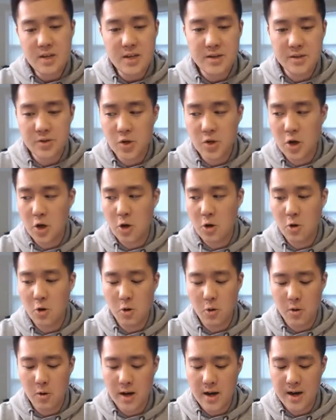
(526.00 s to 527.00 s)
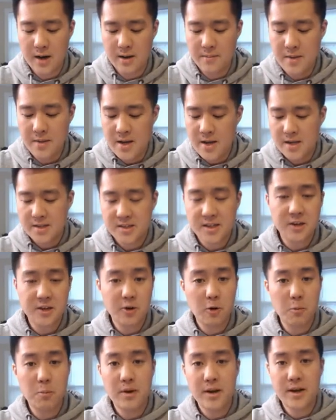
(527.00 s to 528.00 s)
So um, solid
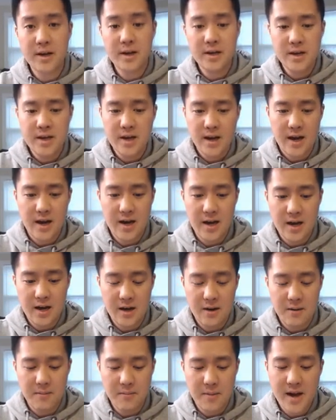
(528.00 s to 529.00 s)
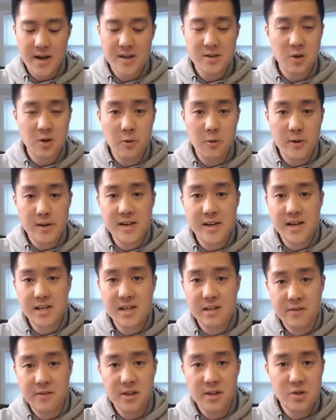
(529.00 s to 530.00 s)
opening. Um, as always, guys,
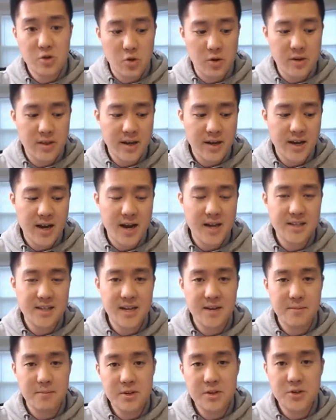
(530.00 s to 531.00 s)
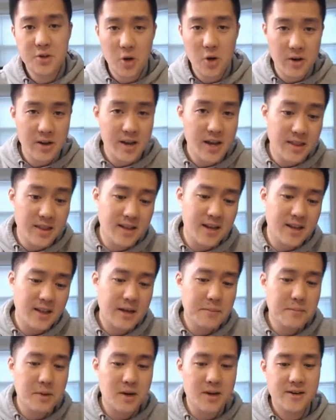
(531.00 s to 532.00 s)
if you did enjoy that content, be sure to hit that
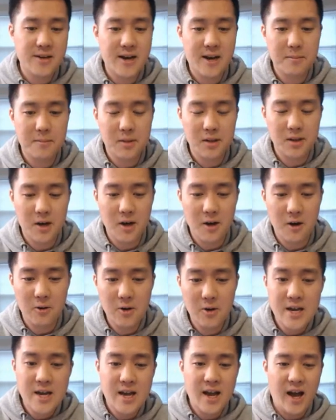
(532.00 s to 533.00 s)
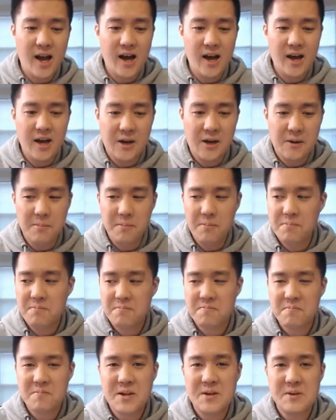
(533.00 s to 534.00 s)
like button down below. Um,
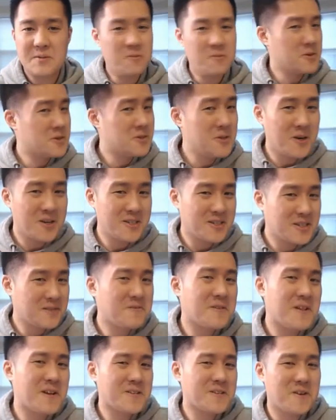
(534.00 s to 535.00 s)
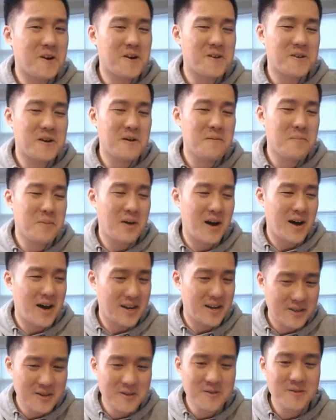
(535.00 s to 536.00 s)
we're still hunting for that Charizard, but I
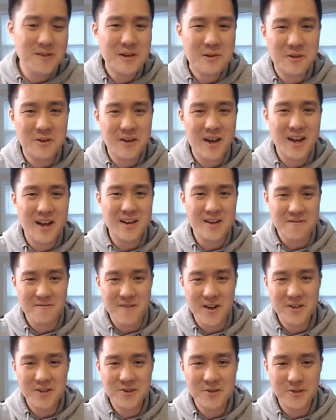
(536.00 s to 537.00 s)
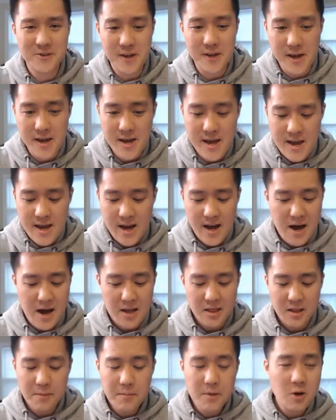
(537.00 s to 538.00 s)
do think we'll get it eventually. Uh,
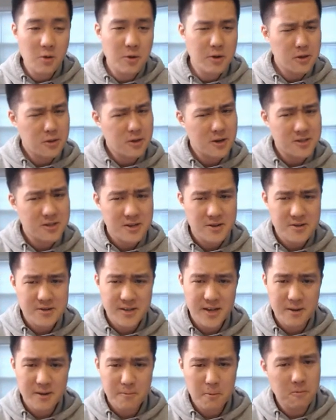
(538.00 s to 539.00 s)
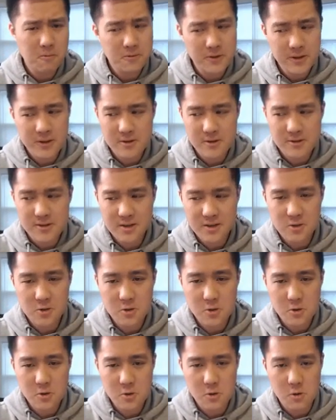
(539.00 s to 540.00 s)
let me know what your thoughts on the setup. Hopefully there's not
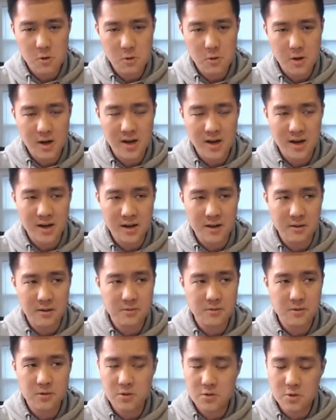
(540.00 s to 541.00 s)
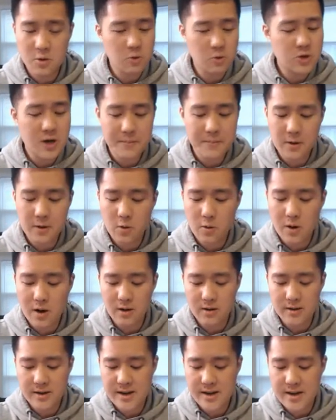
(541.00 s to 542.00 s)
too, uh, there's no drop in
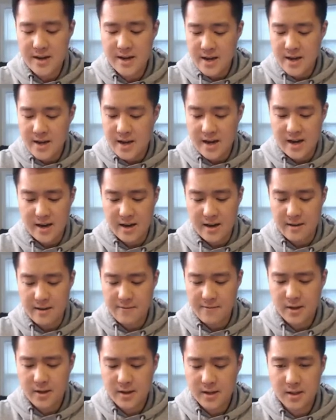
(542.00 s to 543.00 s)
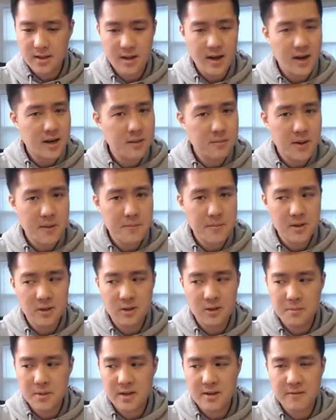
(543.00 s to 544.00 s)
quality. Uh, I feel like the lighting might be a
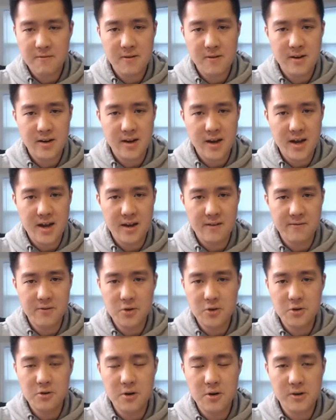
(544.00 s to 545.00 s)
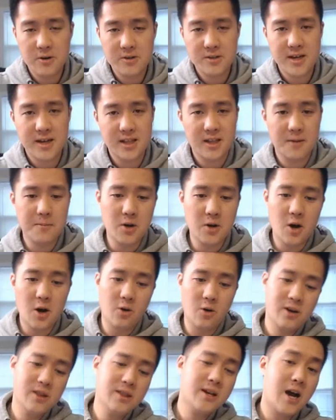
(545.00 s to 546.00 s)
little bit different, and if you do notice that, let me know
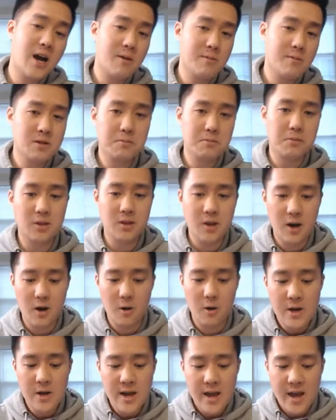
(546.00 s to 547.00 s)
in the comments below.